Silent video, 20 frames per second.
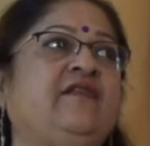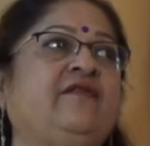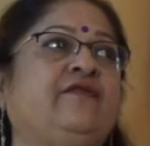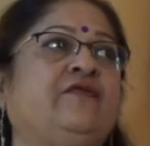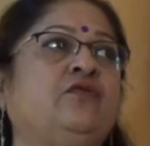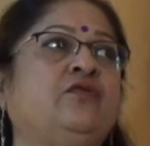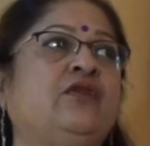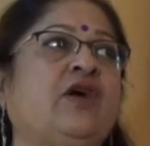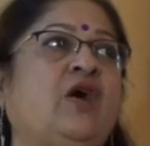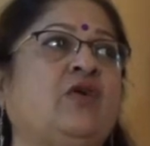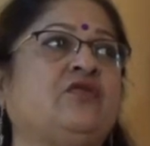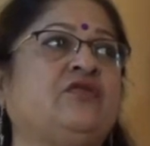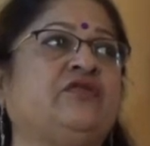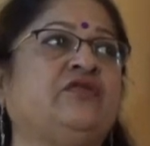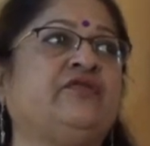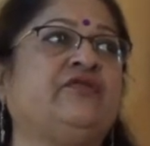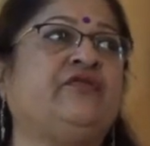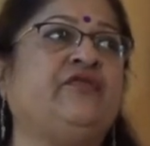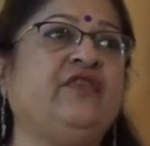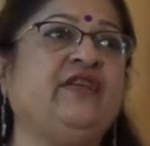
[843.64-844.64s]
food out of
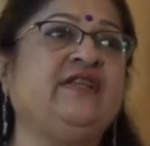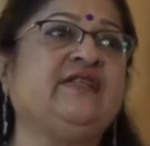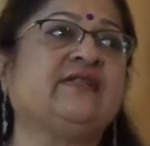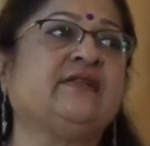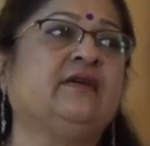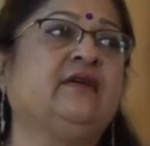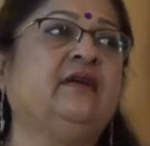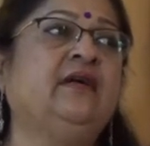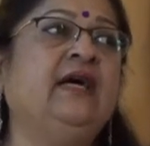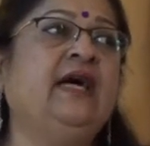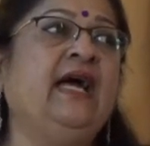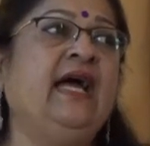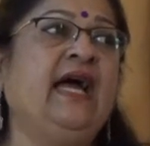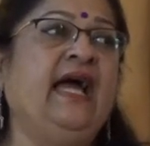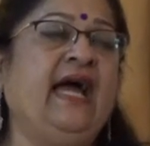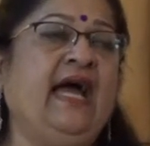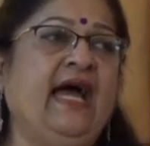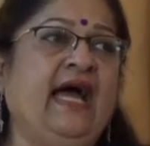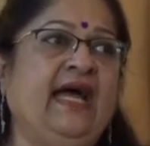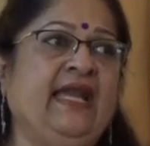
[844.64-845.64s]
the freezer
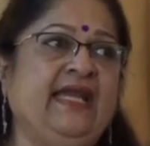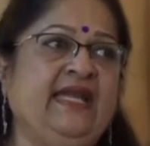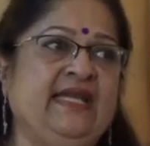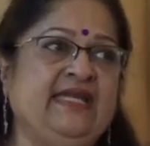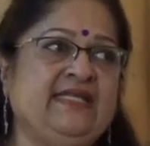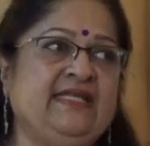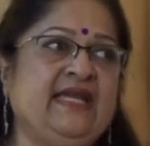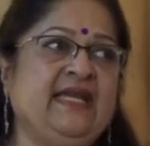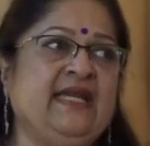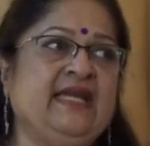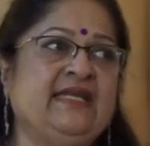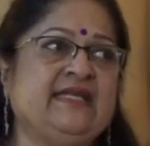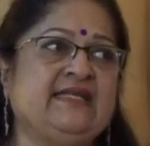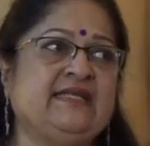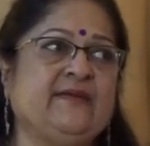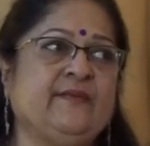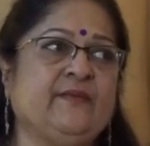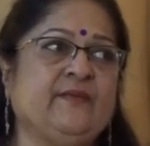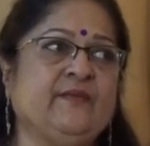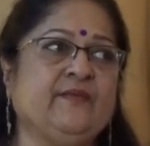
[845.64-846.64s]
and eating it,
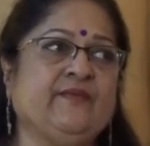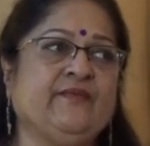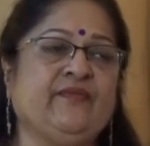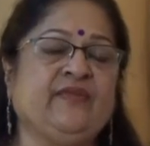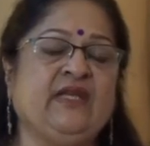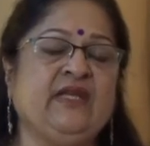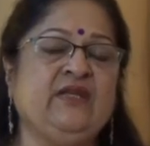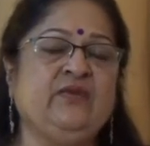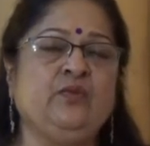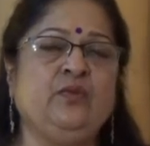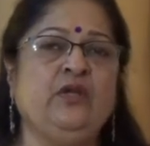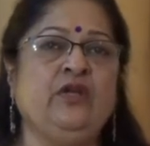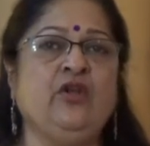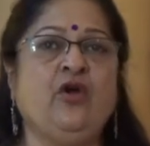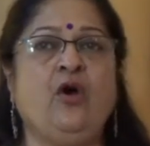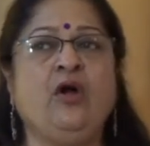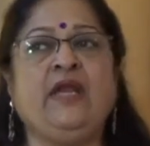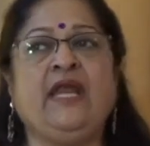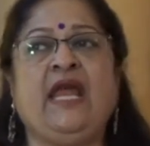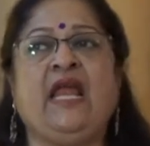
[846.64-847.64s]
it will
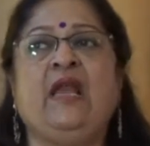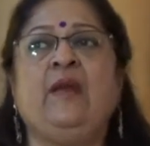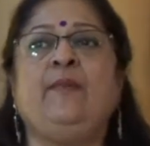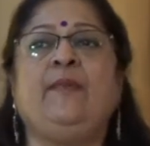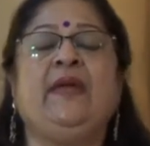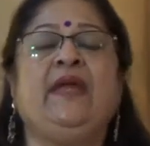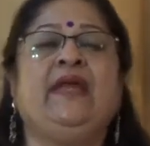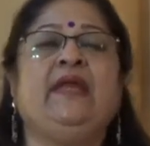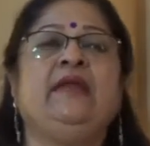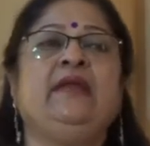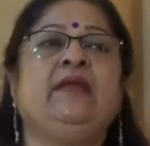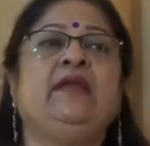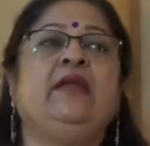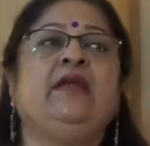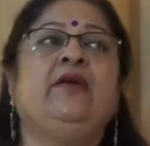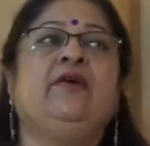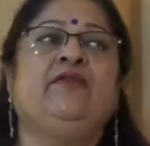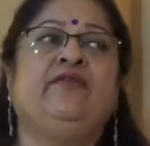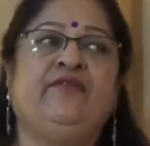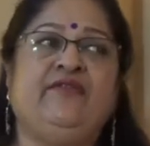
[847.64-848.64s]
not help in
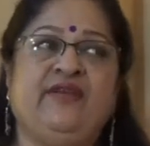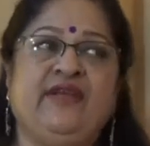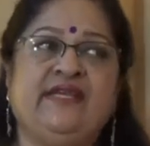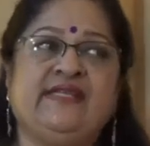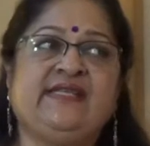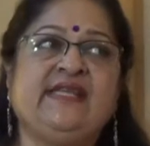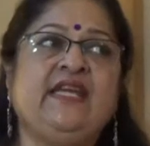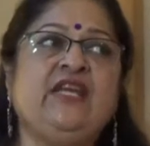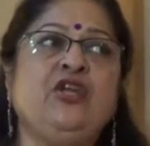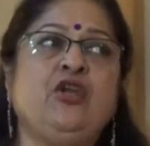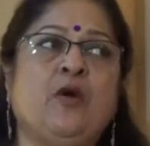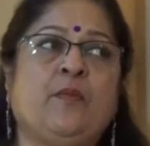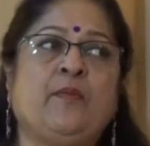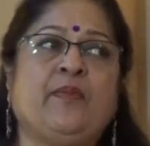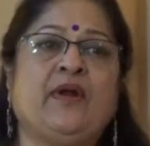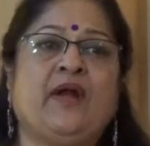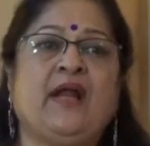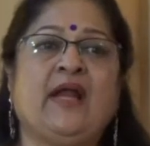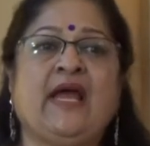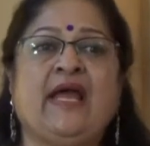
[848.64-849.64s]
raising your
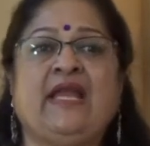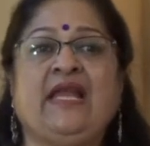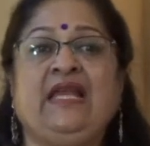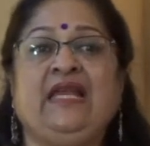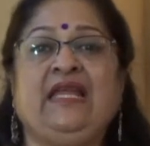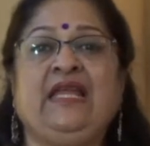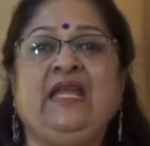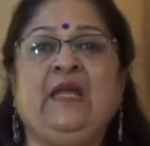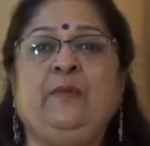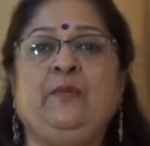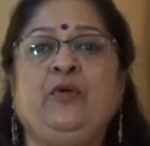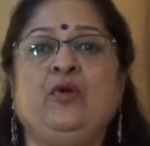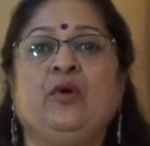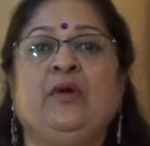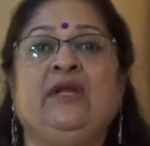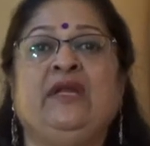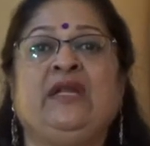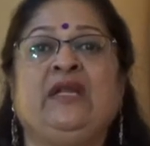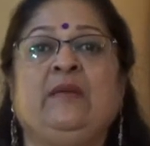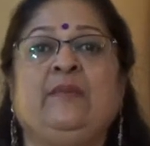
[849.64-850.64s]
prana. It will keep you a
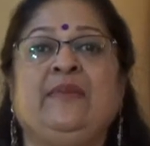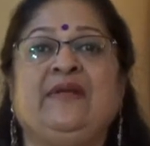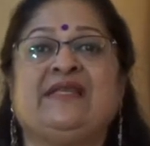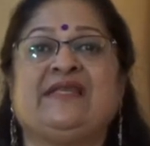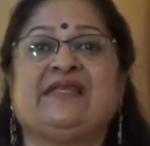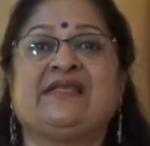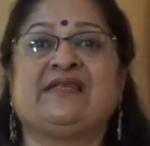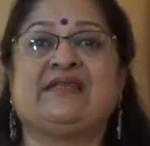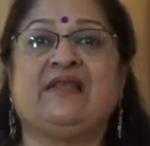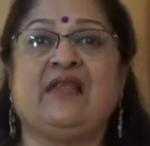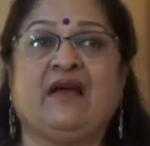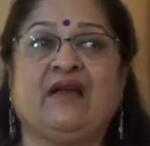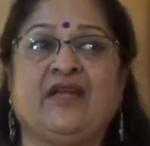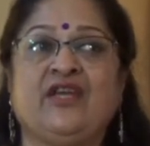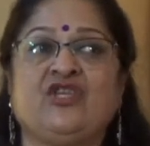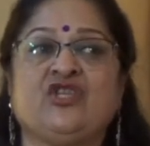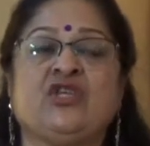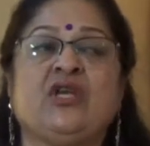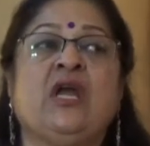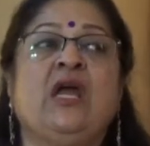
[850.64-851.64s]
little bit
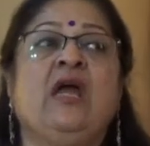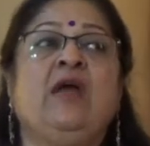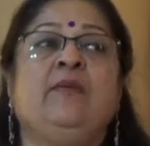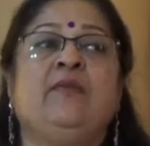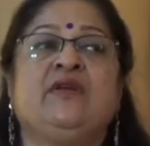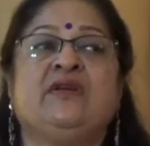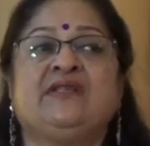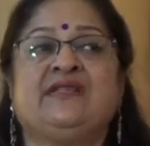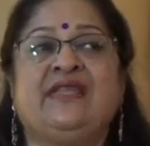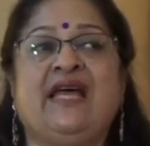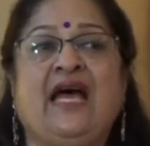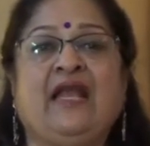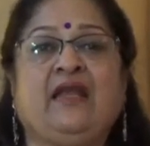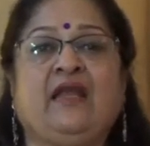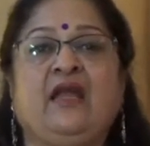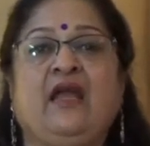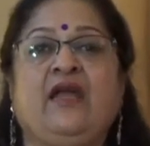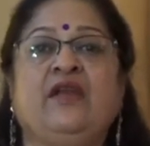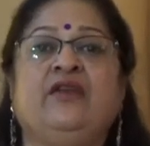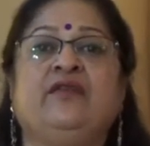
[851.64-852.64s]
sluggish because
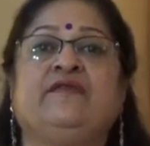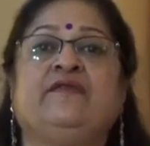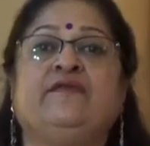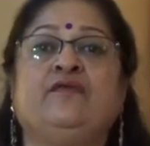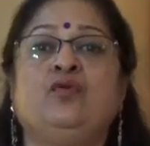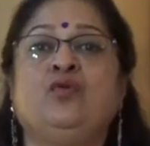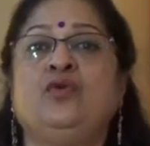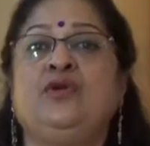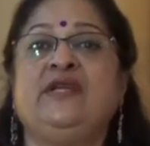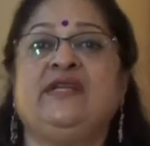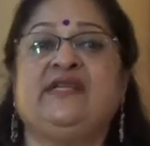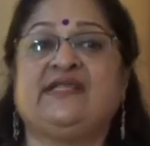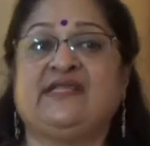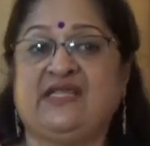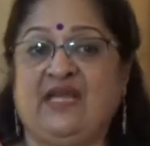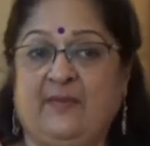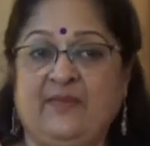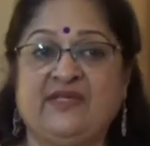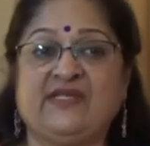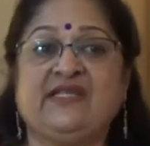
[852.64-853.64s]
that kind of food is
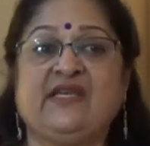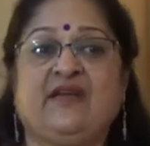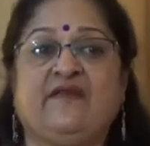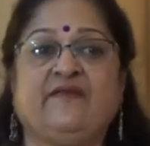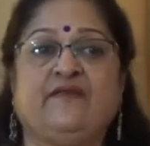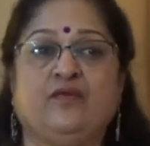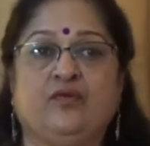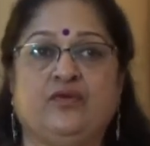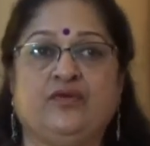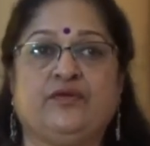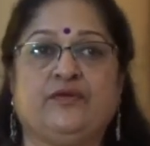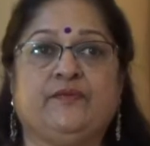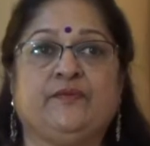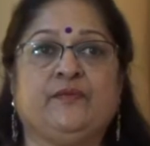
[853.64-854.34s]
tamasic food,